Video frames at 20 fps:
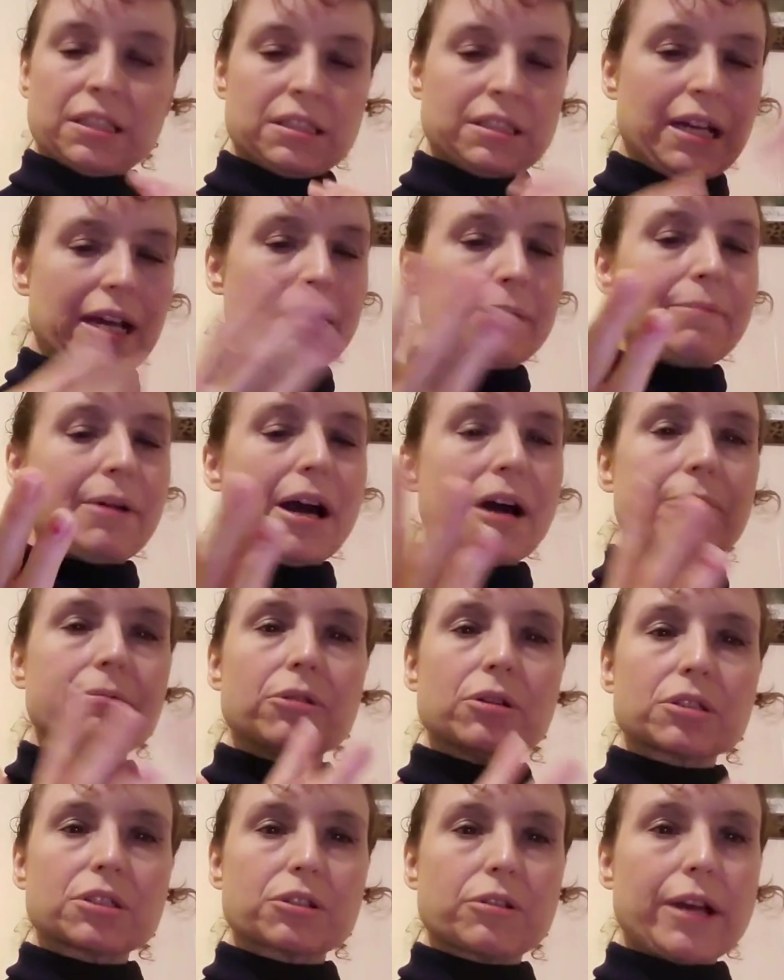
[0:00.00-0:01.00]
Diet pop
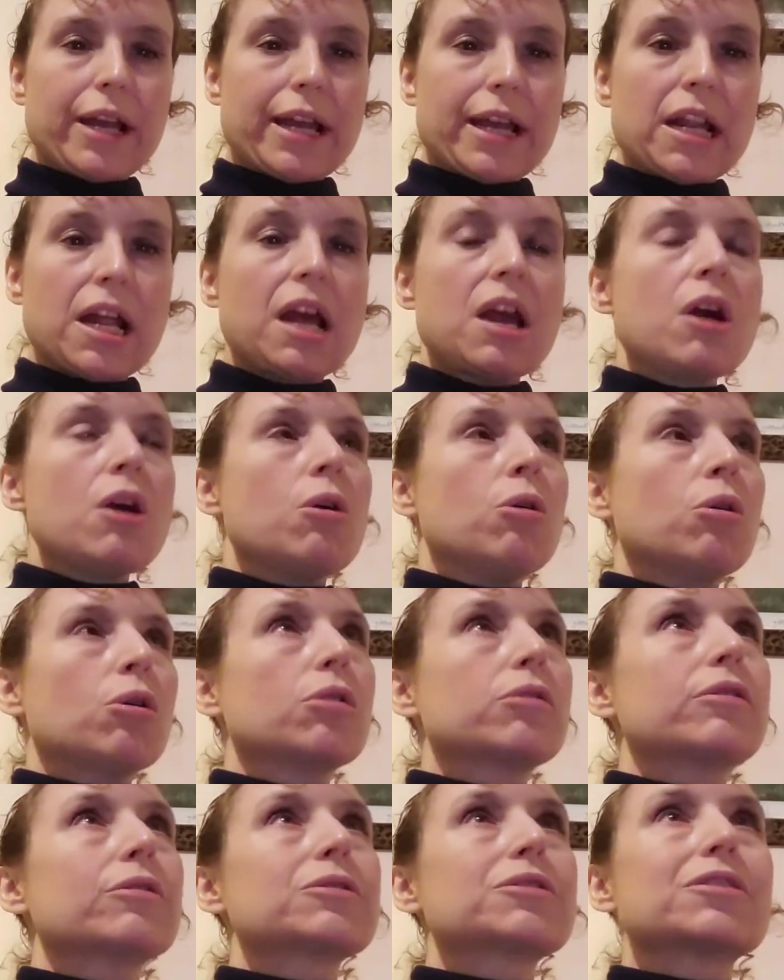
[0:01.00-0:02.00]
works great.
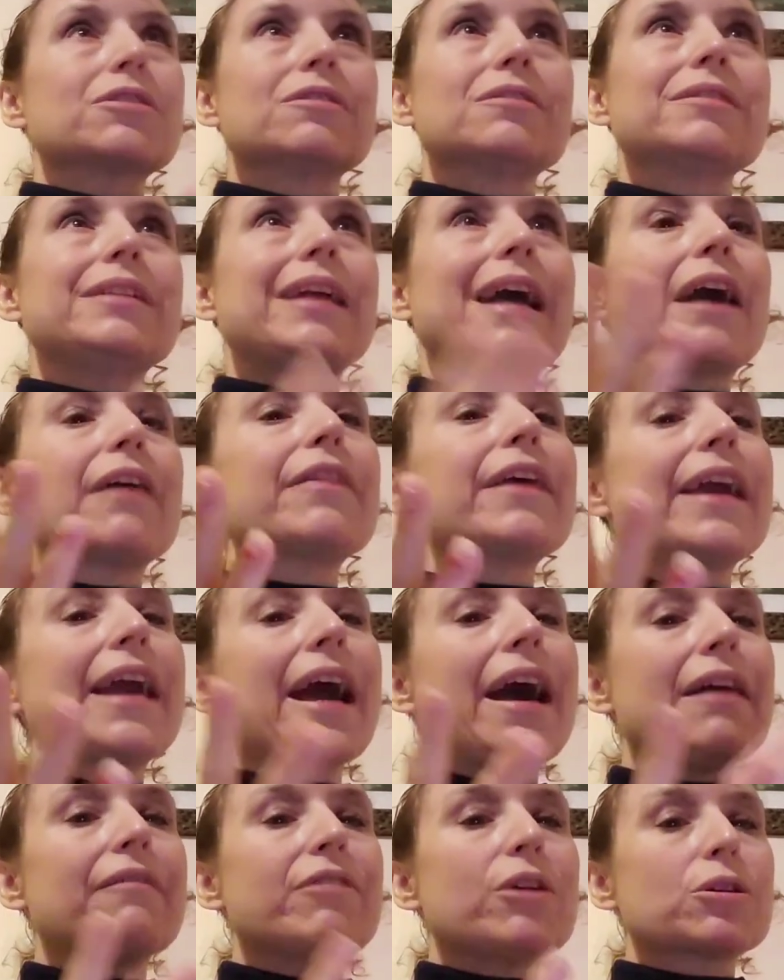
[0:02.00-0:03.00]
Or those, now they
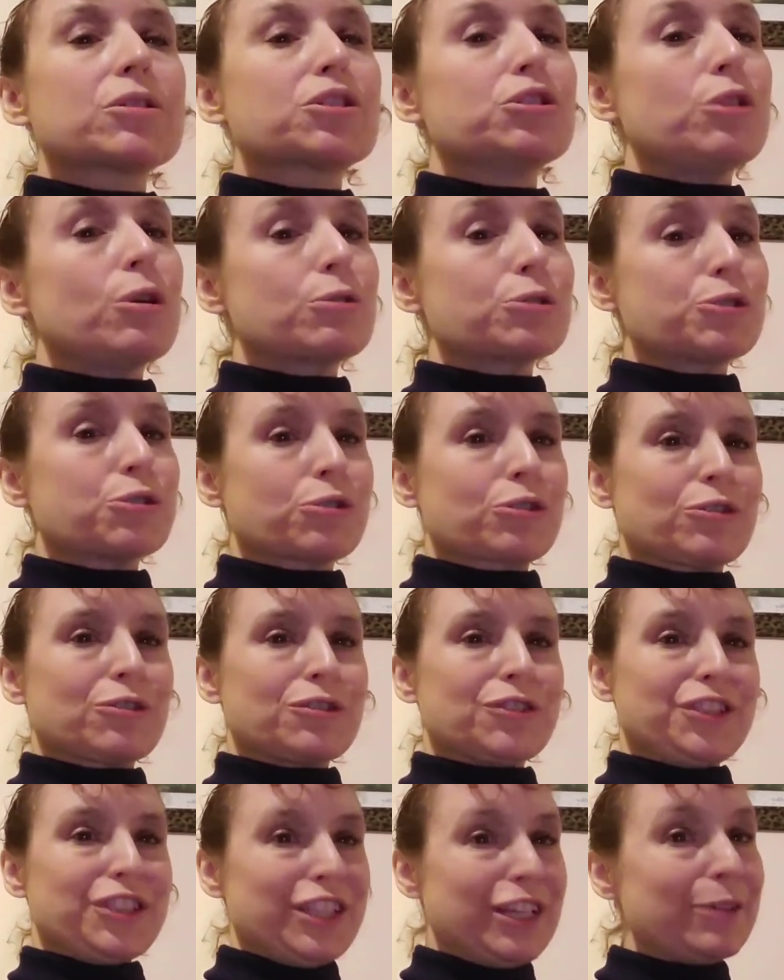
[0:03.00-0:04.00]
have those no
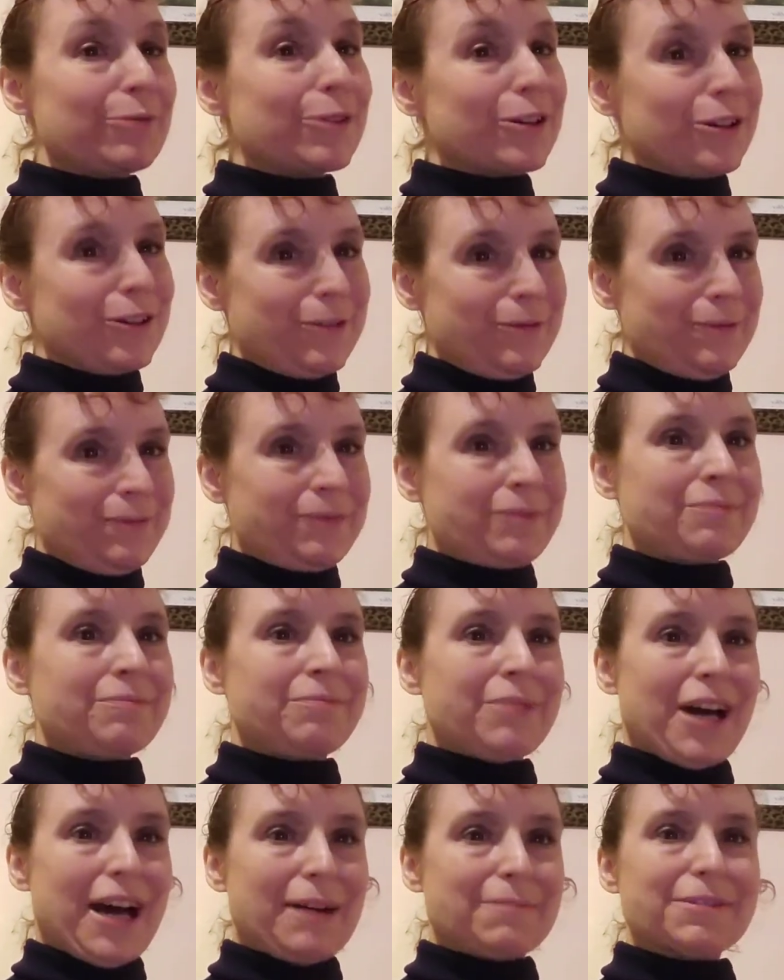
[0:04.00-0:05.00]
sugar zero
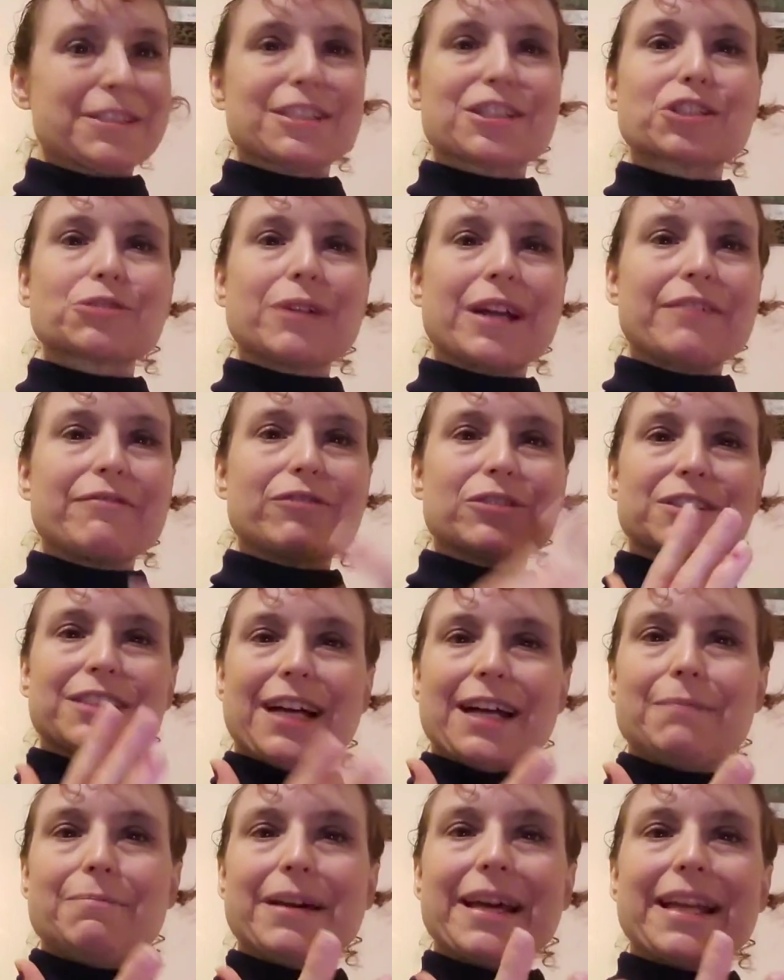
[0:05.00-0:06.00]
pops. It's great for
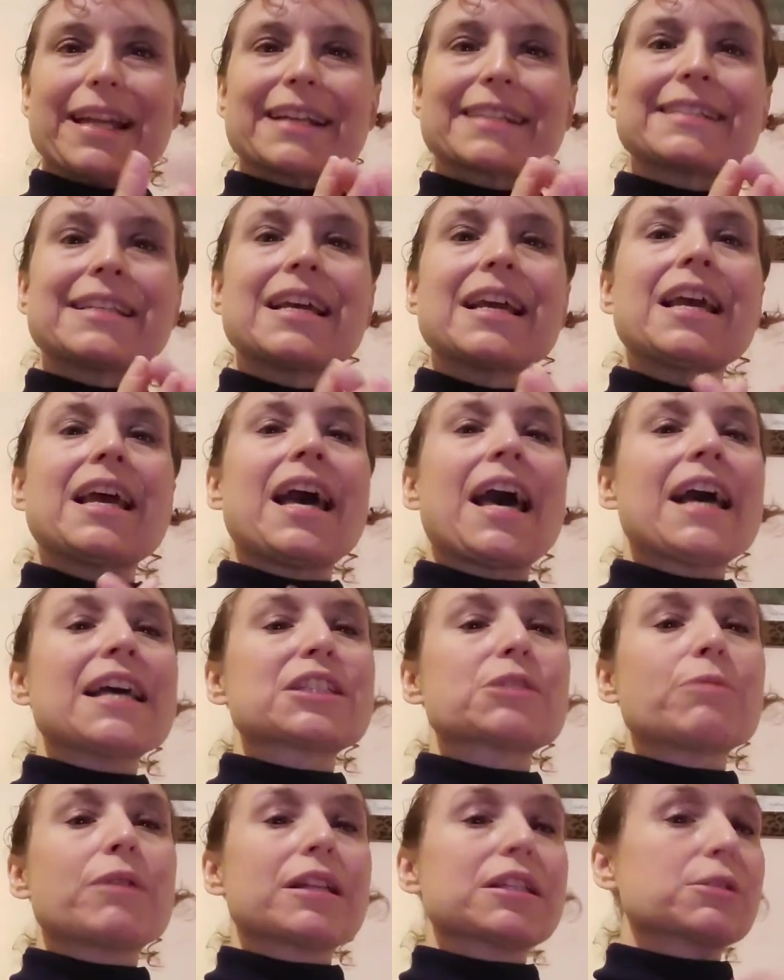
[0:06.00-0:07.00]
diabetics
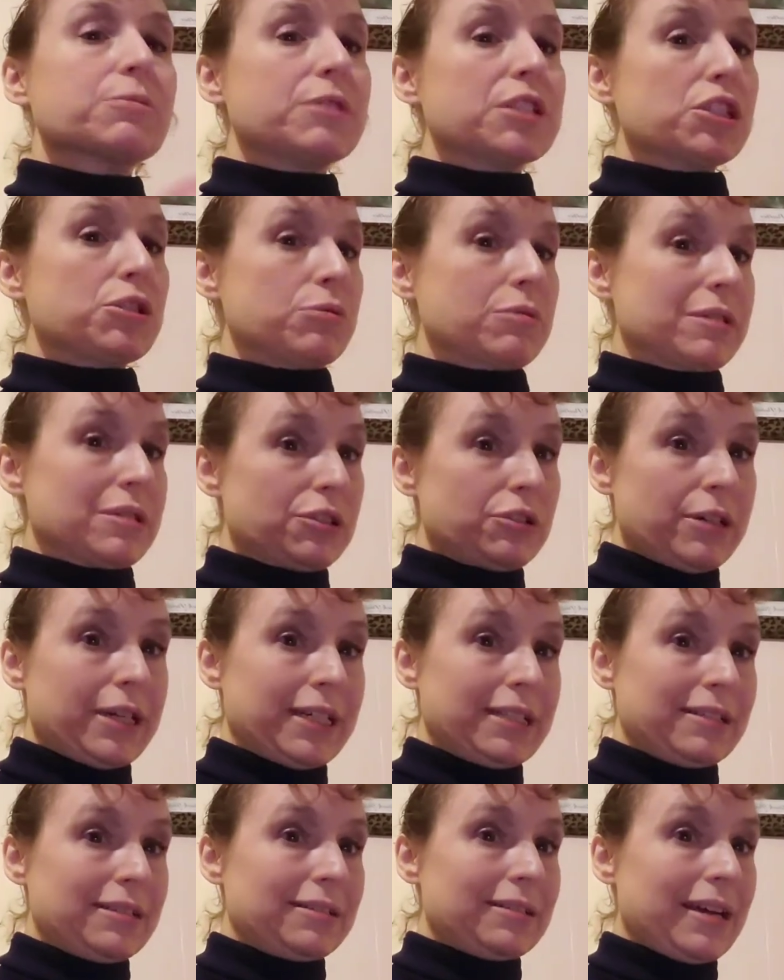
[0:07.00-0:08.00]
as well as ones who are
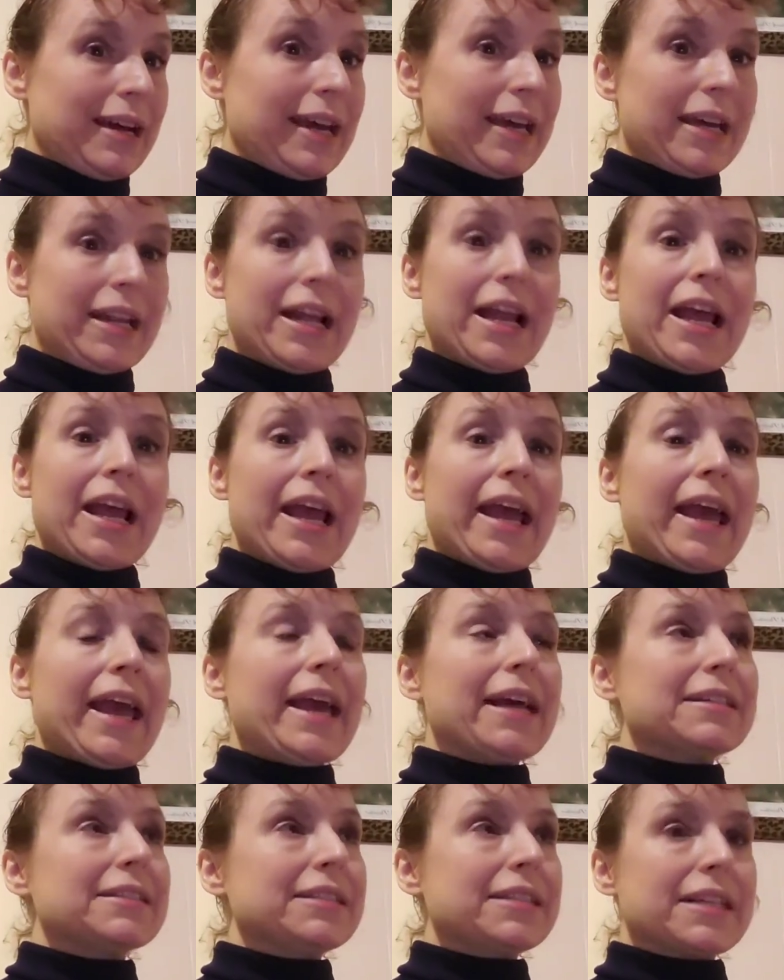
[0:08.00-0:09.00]
trying to diet
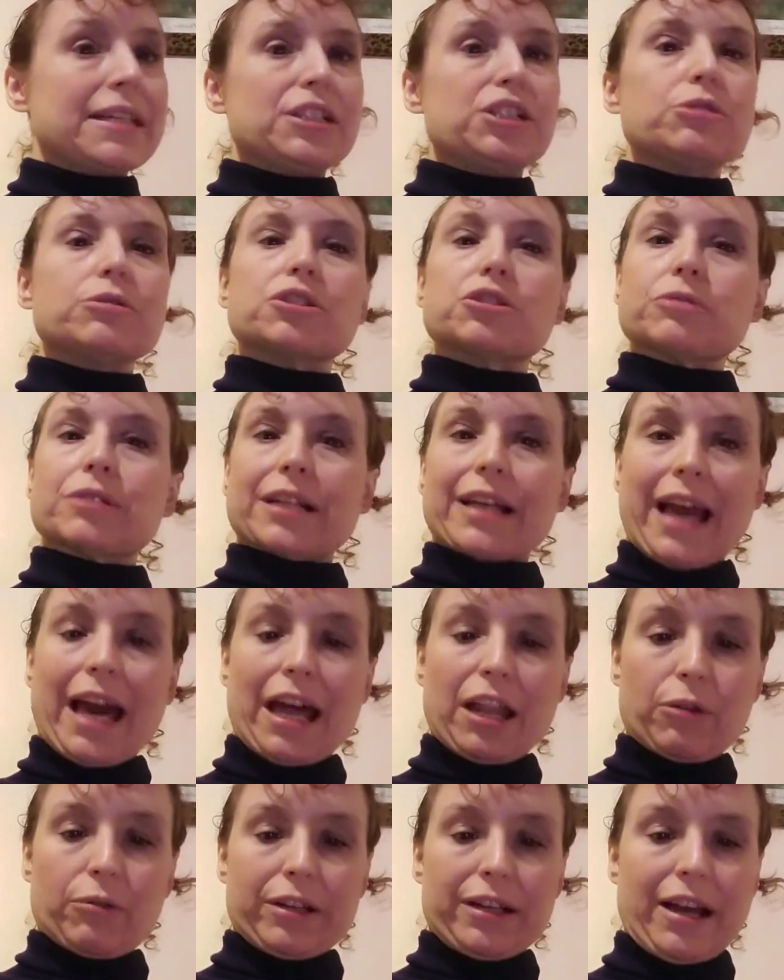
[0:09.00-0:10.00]
and sticking to a strict
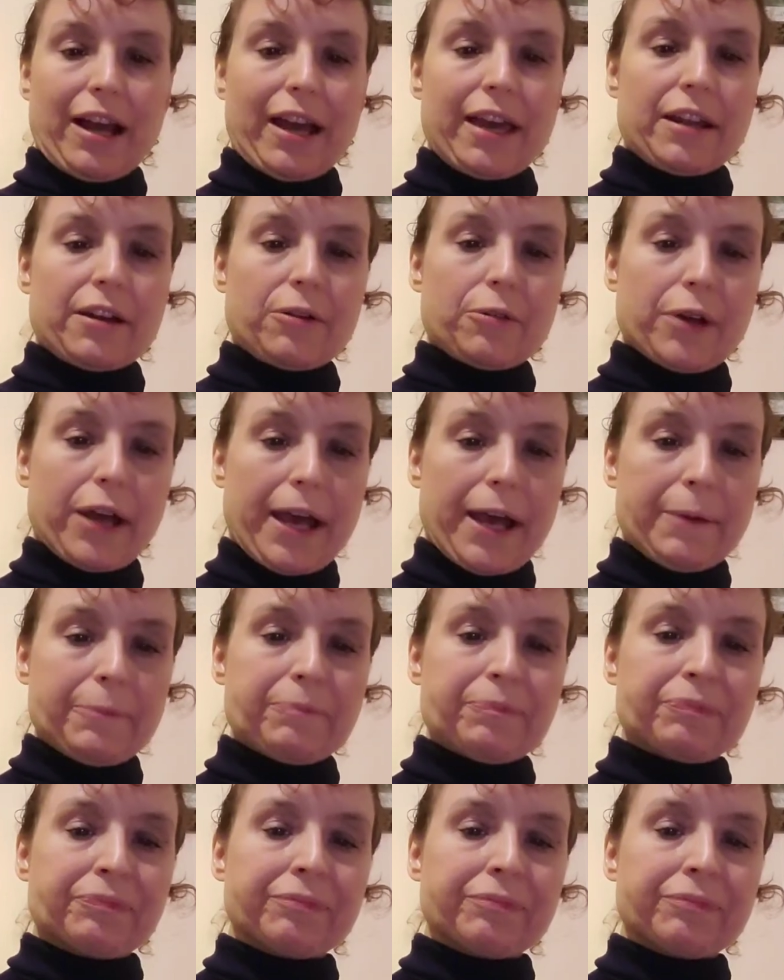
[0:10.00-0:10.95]
calorie diet, okay?